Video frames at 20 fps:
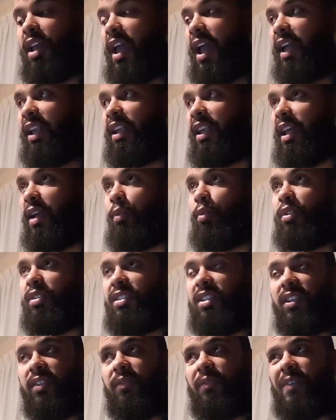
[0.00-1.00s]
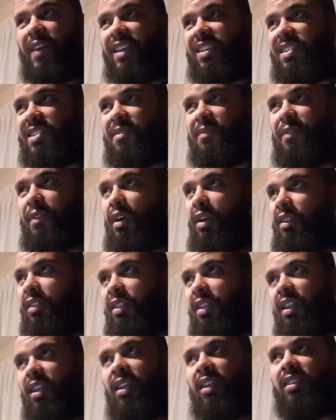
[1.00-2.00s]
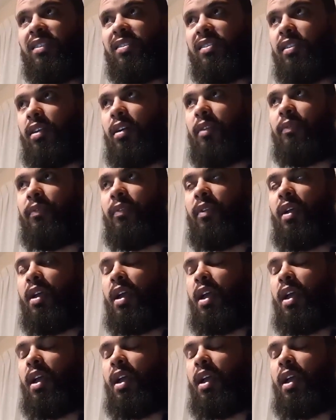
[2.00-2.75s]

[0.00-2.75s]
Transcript: and there was this festival thing and stuff.